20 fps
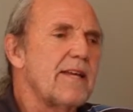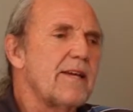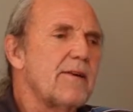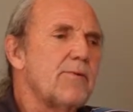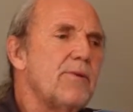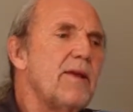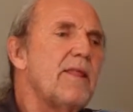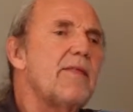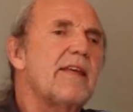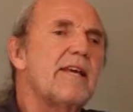
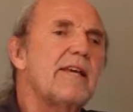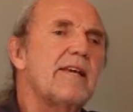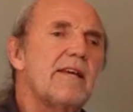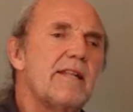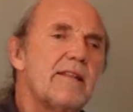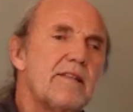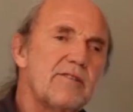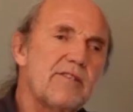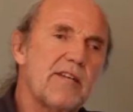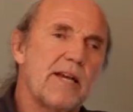We think in
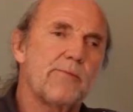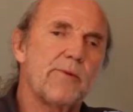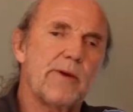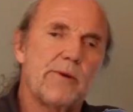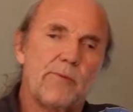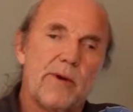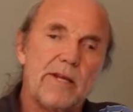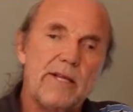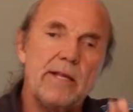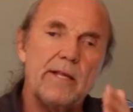the same way.
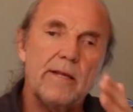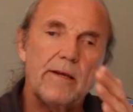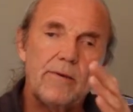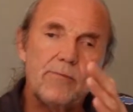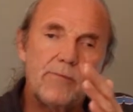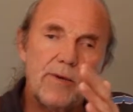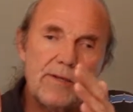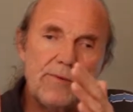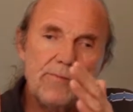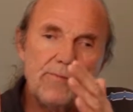
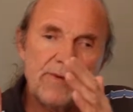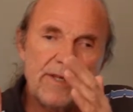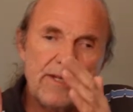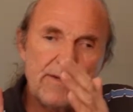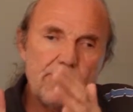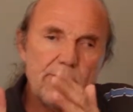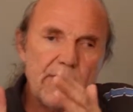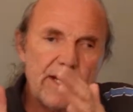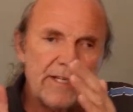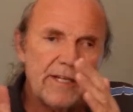When we
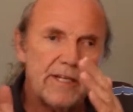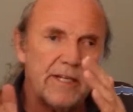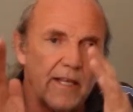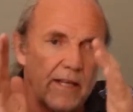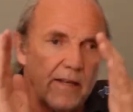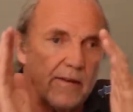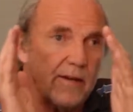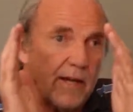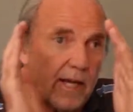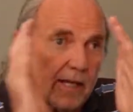made
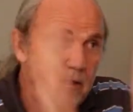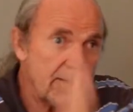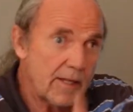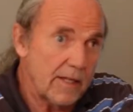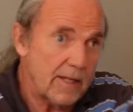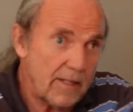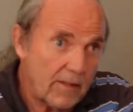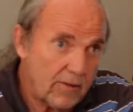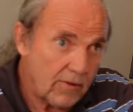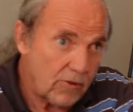like the
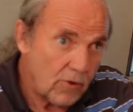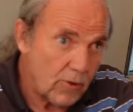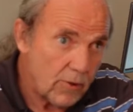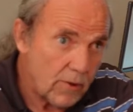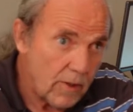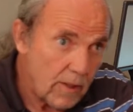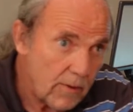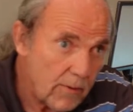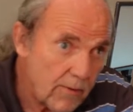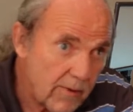interview
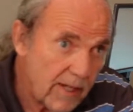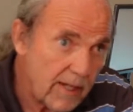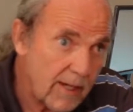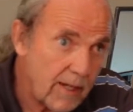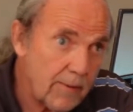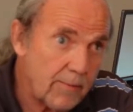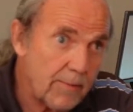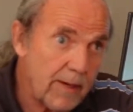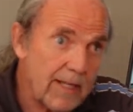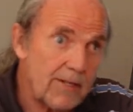we
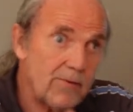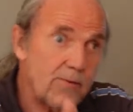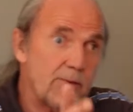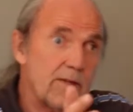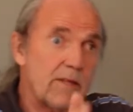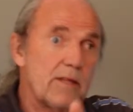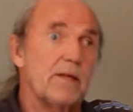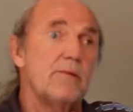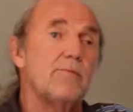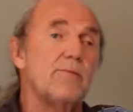made
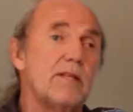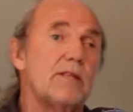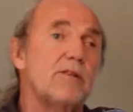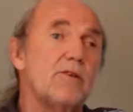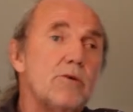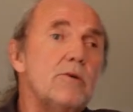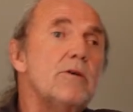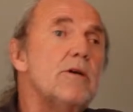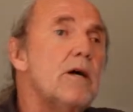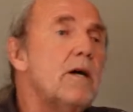with
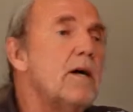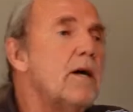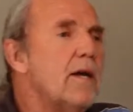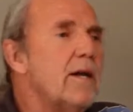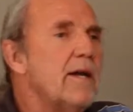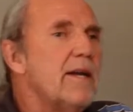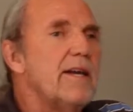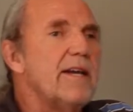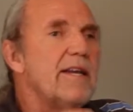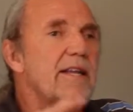you,
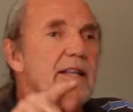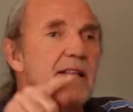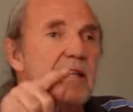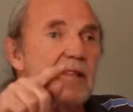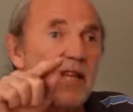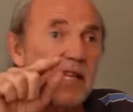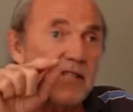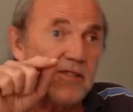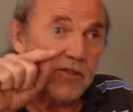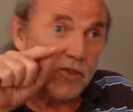
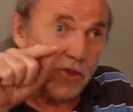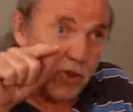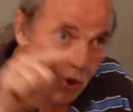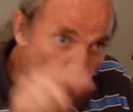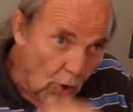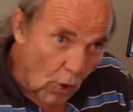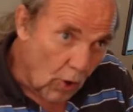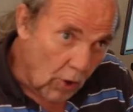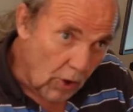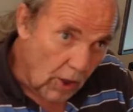that's
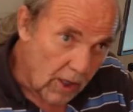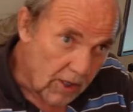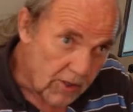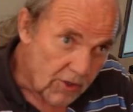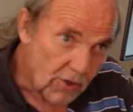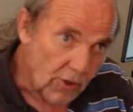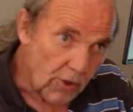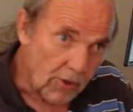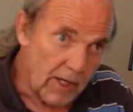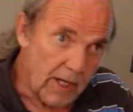your
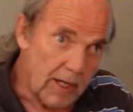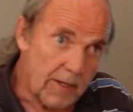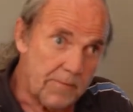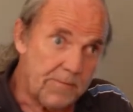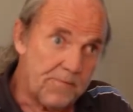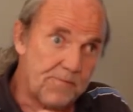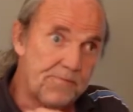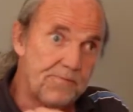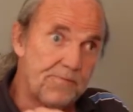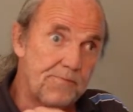story,
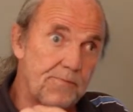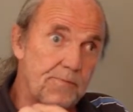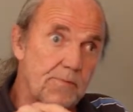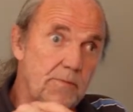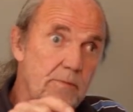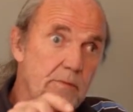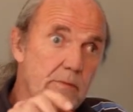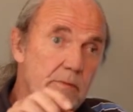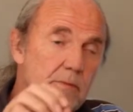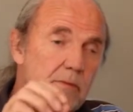
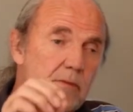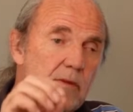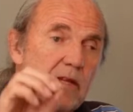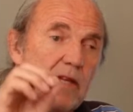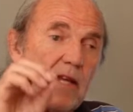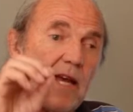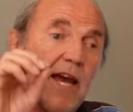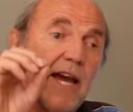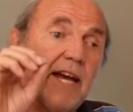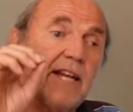
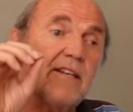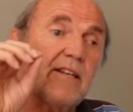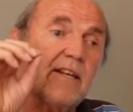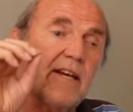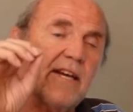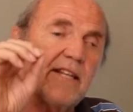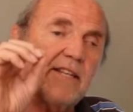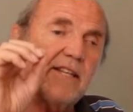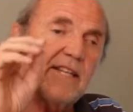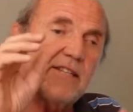and
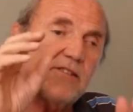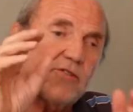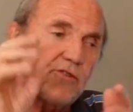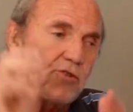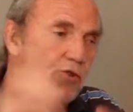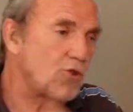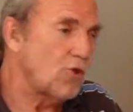it's